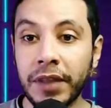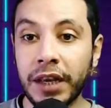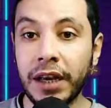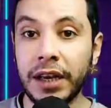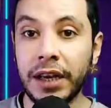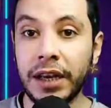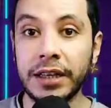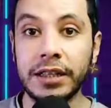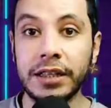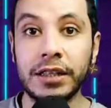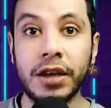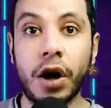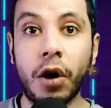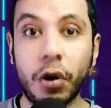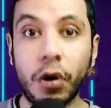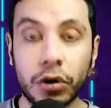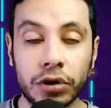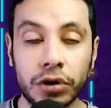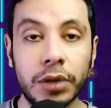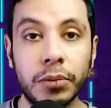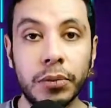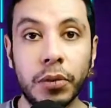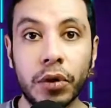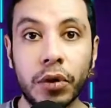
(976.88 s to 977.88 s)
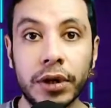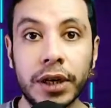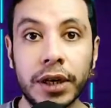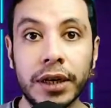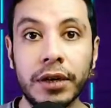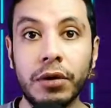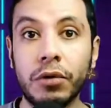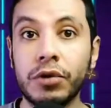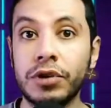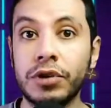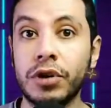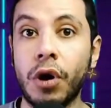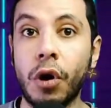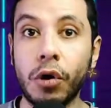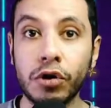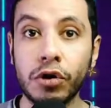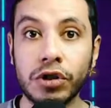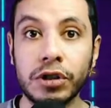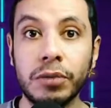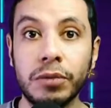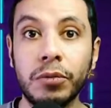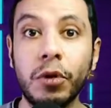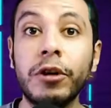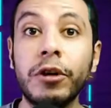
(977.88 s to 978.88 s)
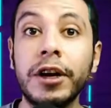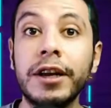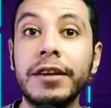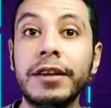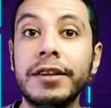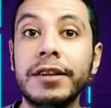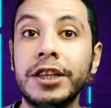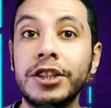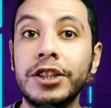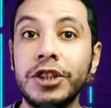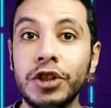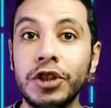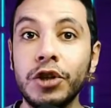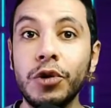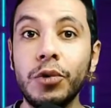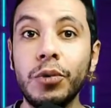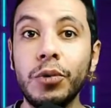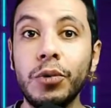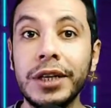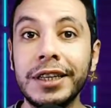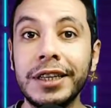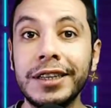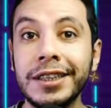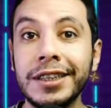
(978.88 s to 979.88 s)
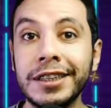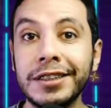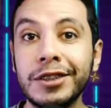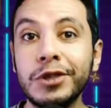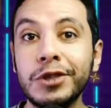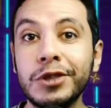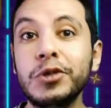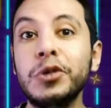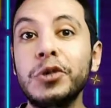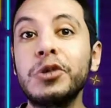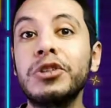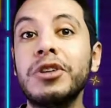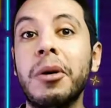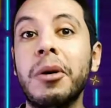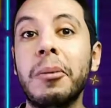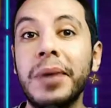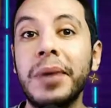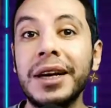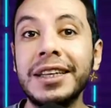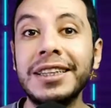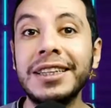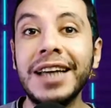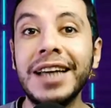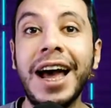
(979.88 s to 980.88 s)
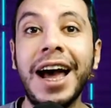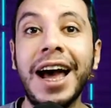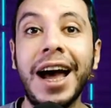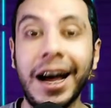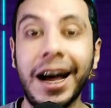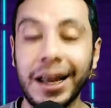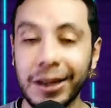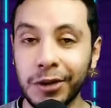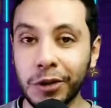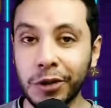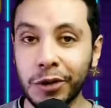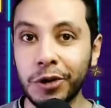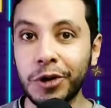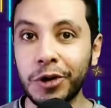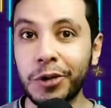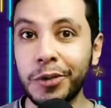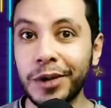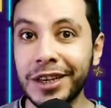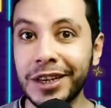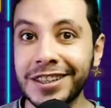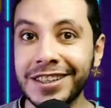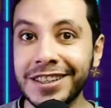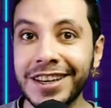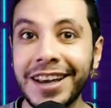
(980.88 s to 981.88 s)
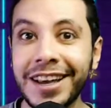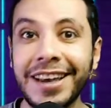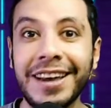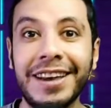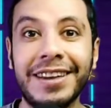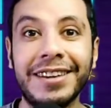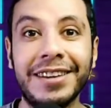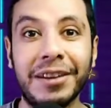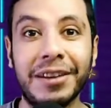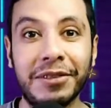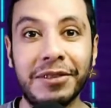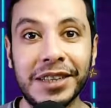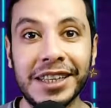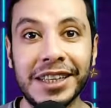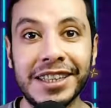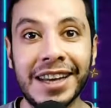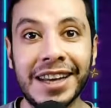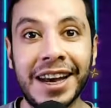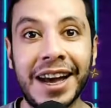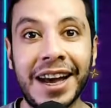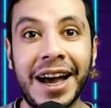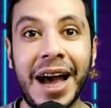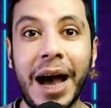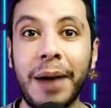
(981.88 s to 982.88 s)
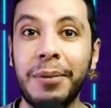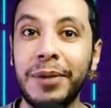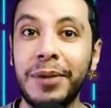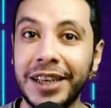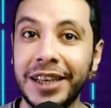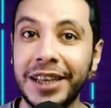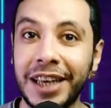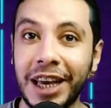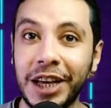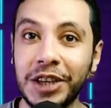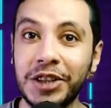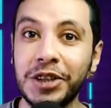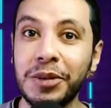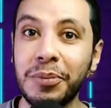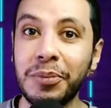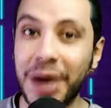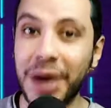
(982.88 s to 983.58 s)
uh, the hotel booking or the hostel booking that you will need to submit along with the visa application